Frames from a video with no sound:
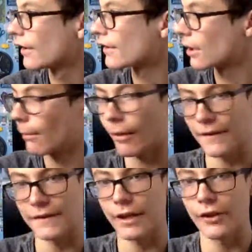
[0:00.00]
Some of my
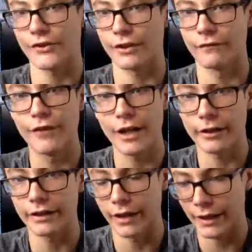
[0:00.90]
snails are
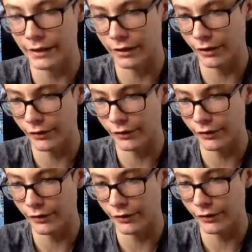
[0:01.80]
very light, and others
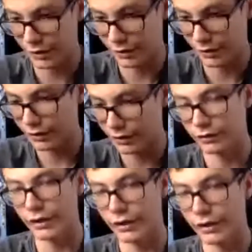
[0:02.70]
are dark.
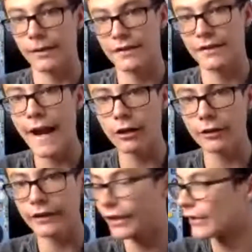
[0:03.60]
Like
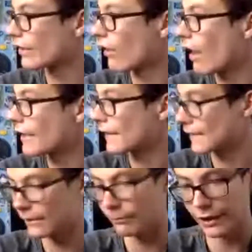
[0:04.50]
Terry is the
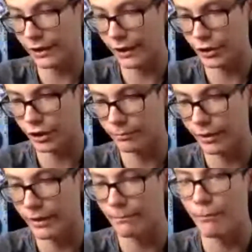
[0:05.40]
lightest in my collection,
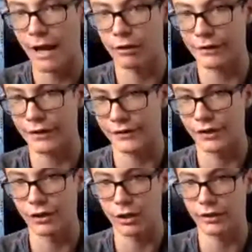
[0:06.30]
but Barry is
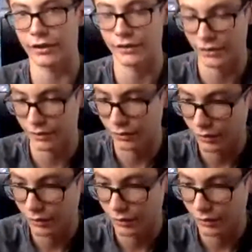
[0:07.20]
the darkest.